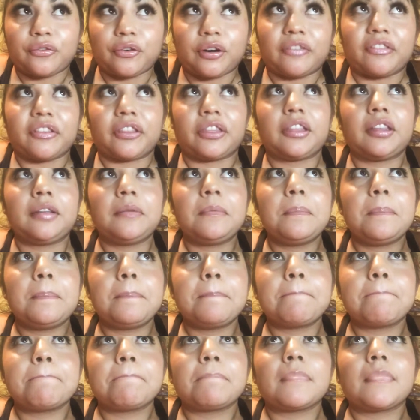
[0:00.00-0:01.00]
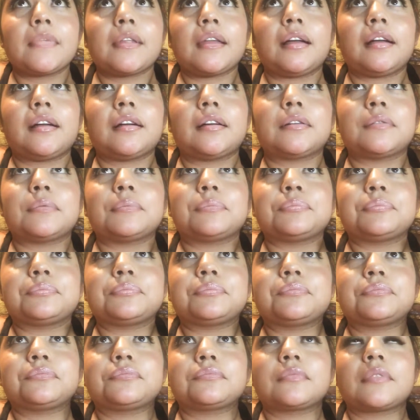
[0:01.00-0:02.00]
for everything.
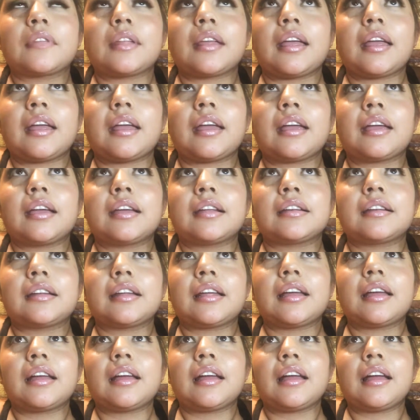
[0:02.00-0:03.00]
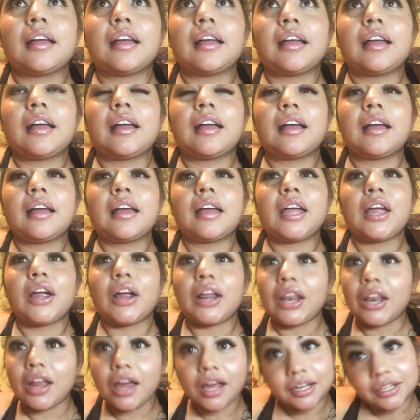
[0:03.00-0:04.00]
Um, and
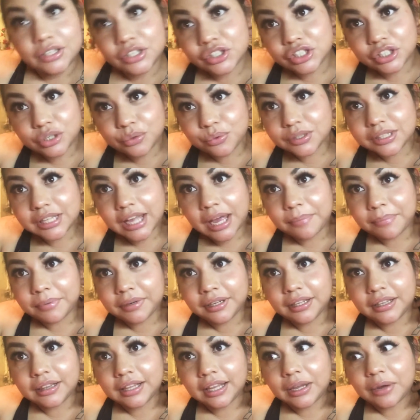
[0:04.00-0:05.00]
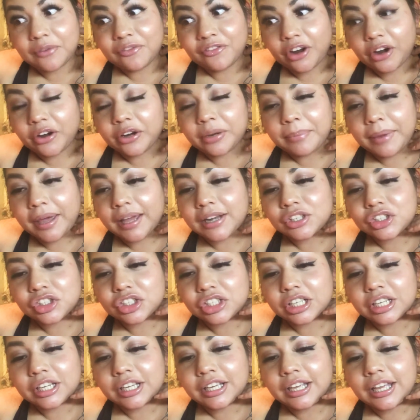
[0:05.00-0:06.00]
a lot of shit was happening, like very bad
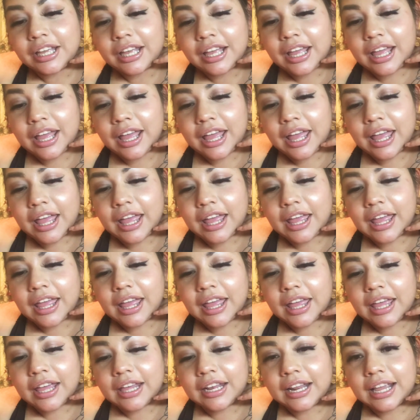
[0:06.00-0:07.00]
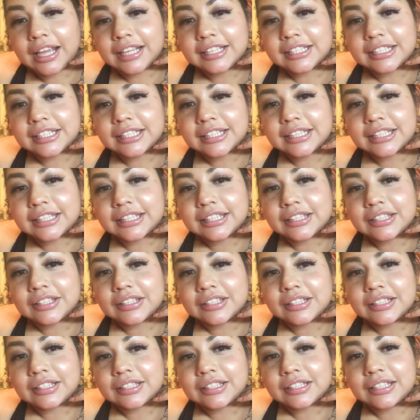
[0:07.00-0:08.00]
shit. And I just
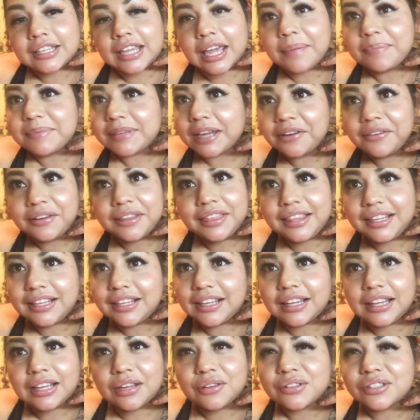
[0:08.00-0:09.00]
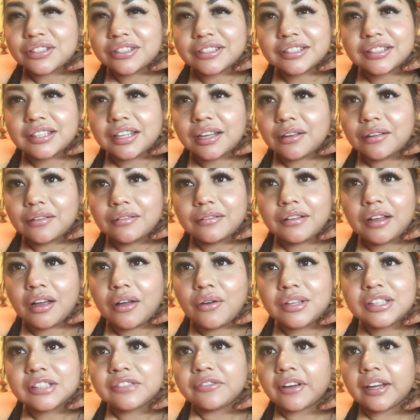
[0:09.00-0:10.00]
kept everything, and I was just like,
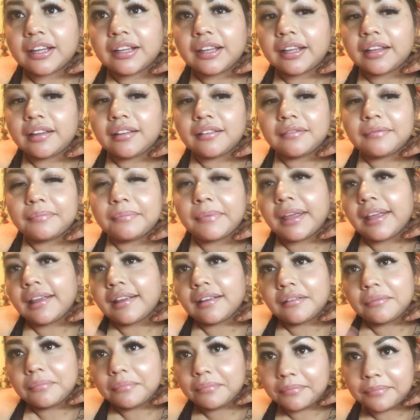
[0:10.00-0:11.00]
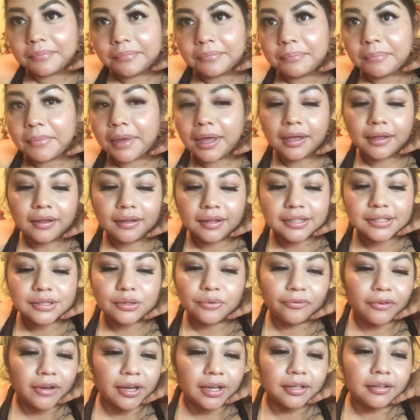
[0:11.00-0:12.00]
no, it's fine. Like, man, man, it's
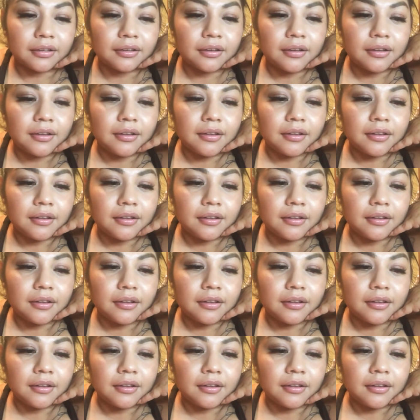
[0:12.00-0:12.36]
a fine.